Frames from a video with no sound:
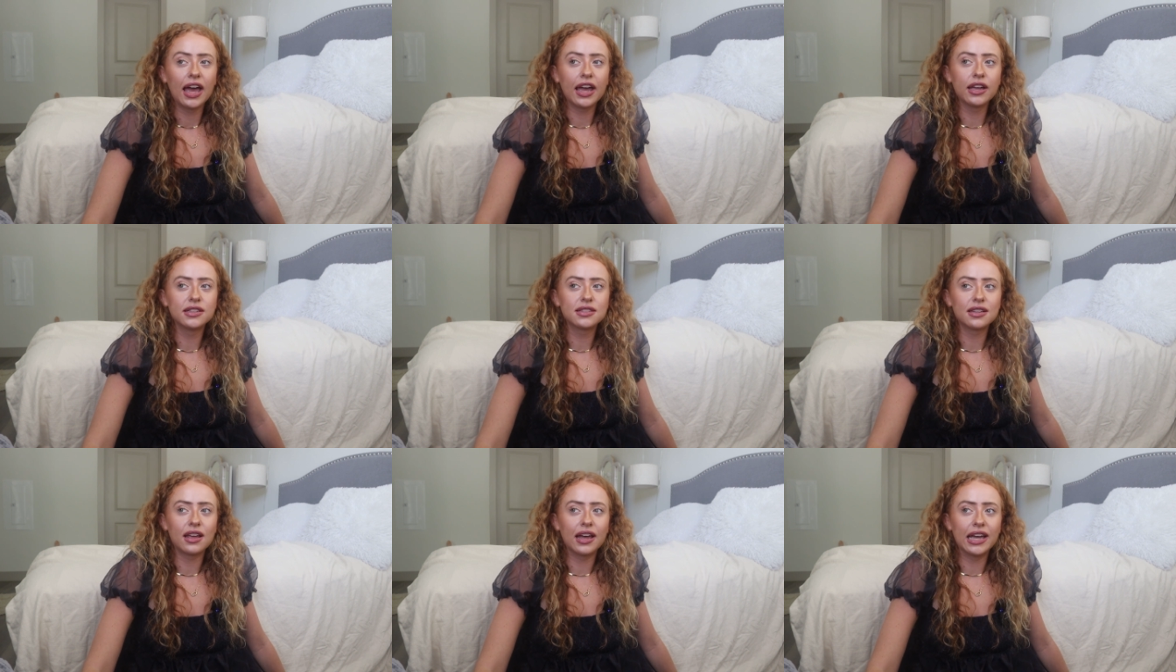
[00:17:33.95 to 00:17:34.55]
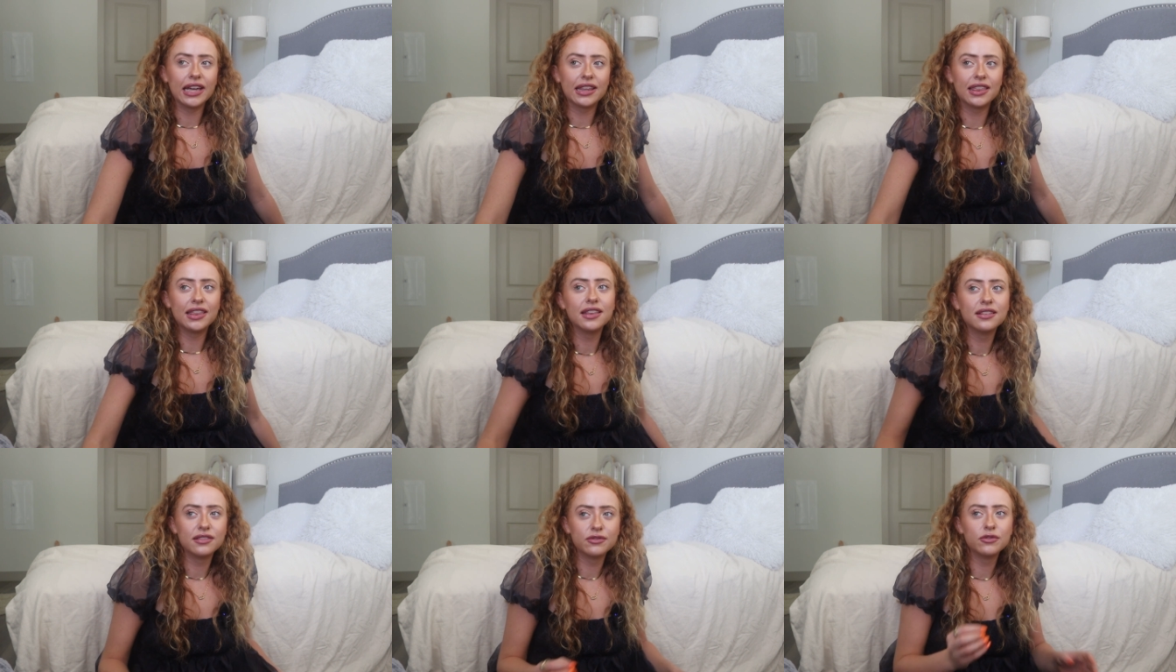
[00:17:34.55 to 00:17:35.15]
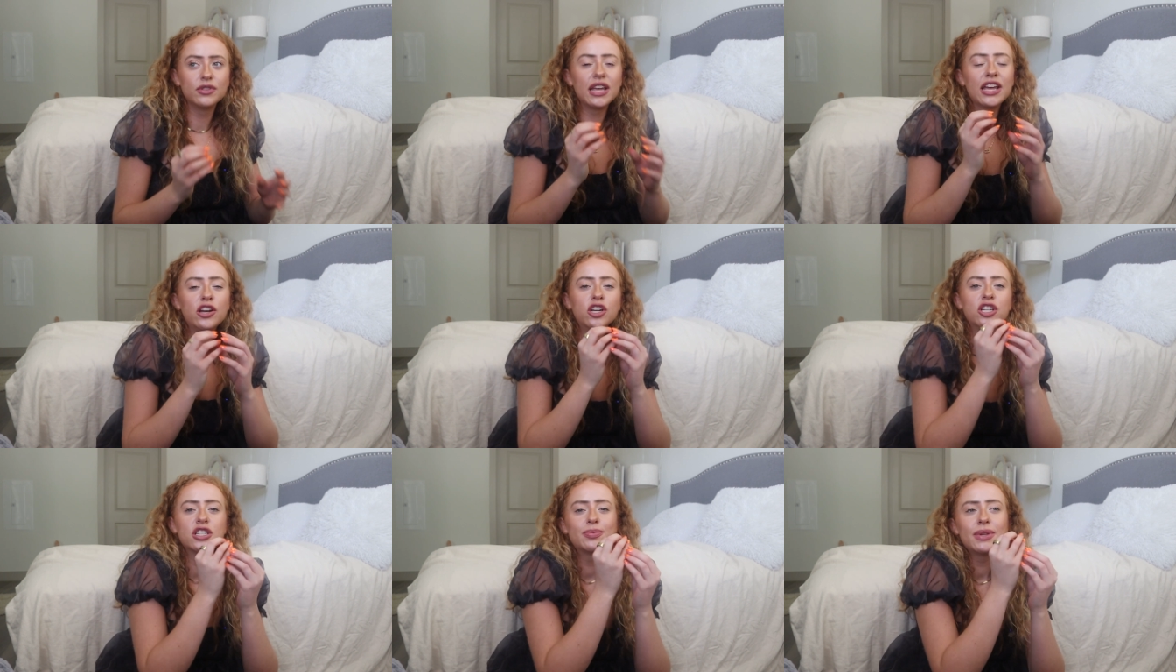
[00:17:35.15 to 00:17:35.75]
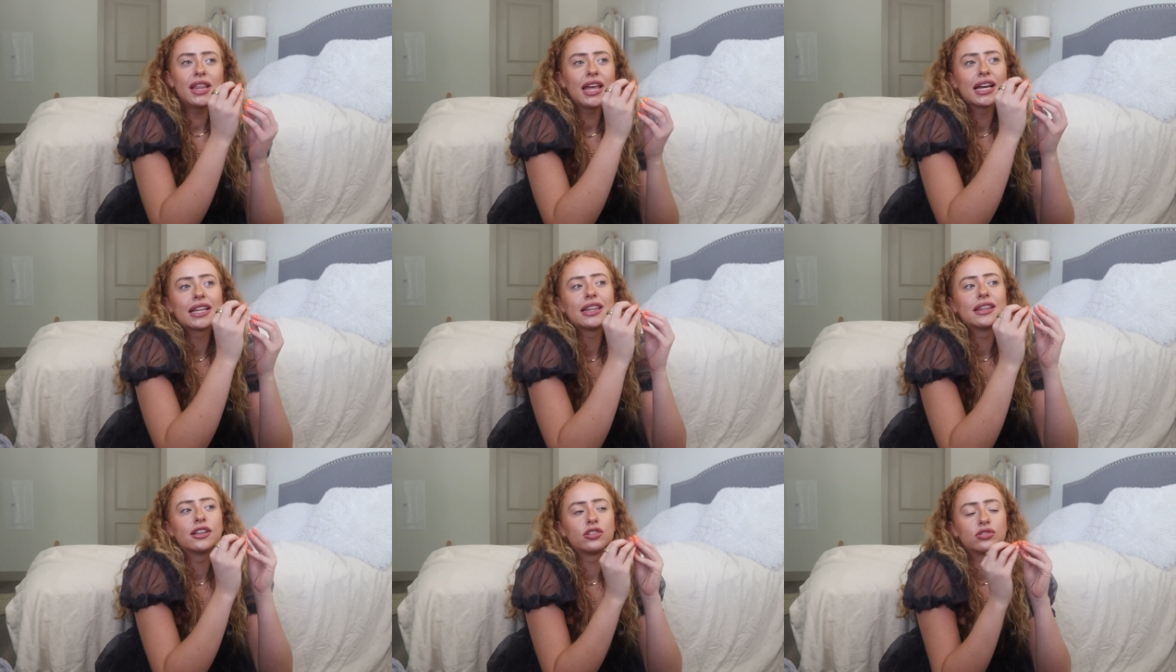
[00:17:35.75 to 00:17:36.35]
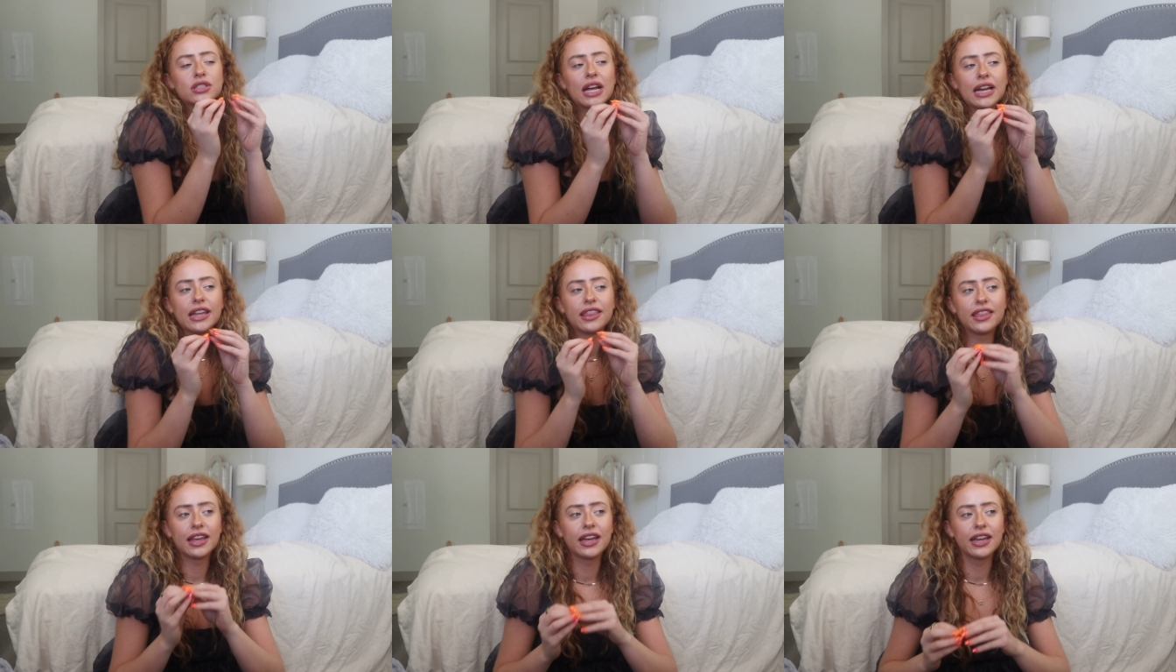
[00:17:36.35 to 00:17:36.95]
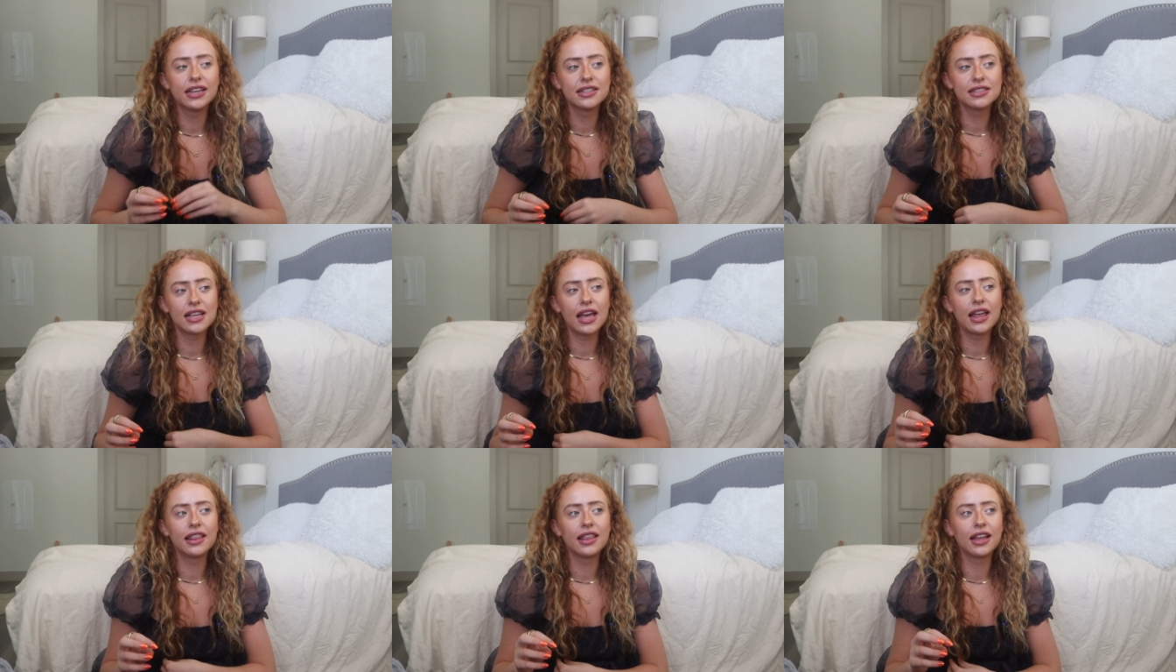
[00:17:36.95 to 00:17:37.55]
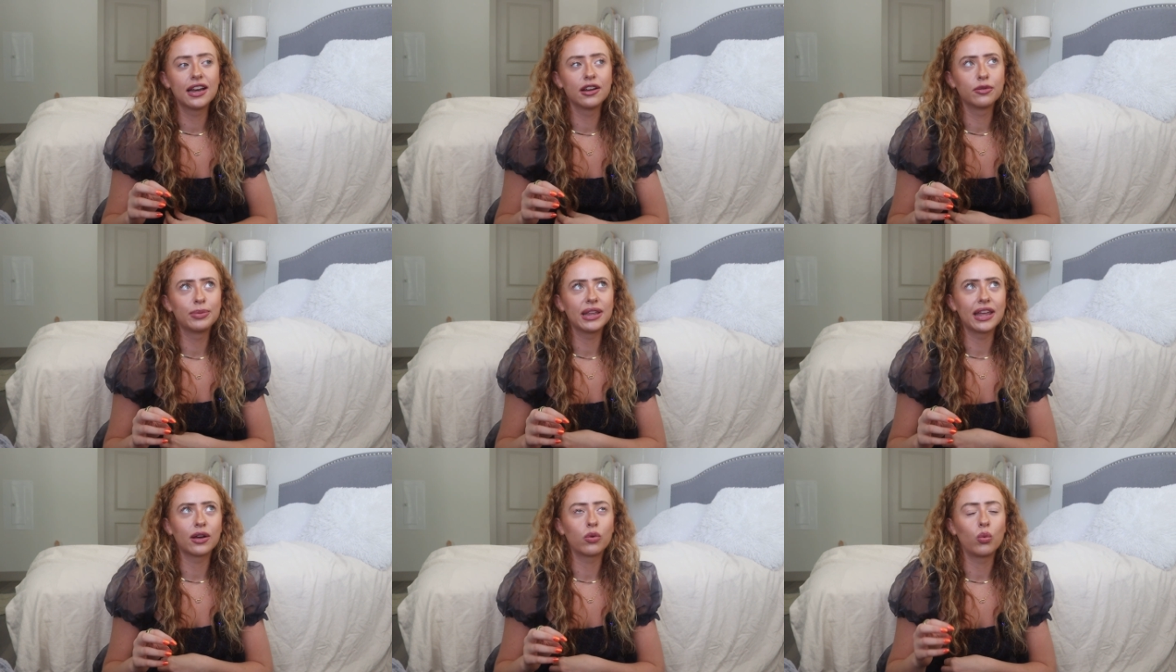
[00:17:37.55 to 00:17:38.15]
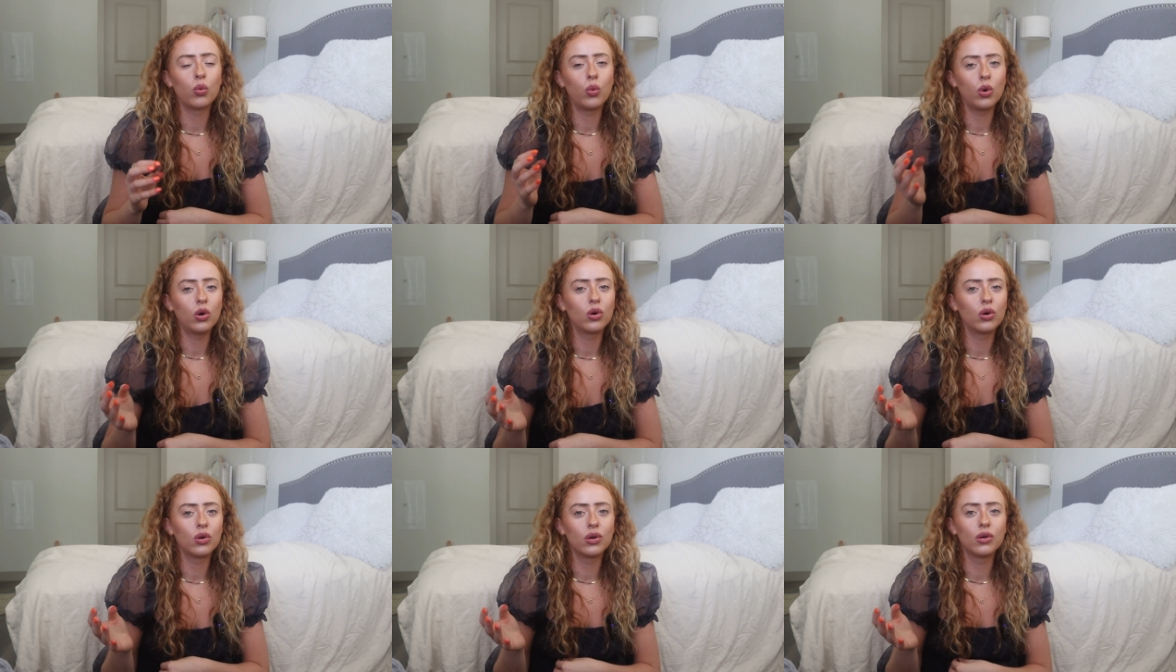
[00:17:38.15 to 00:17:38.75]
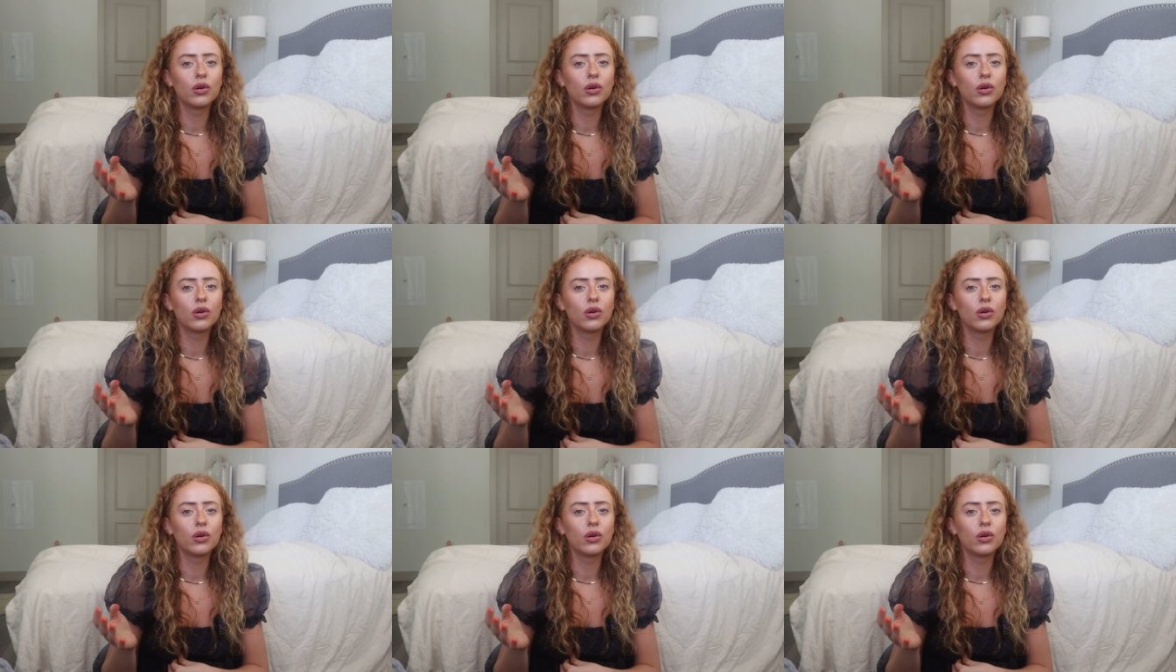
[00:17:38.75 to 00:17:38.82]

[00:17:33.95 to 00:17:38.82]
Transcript: It's like it'll just be like little tiny things, and then it'll be like, well,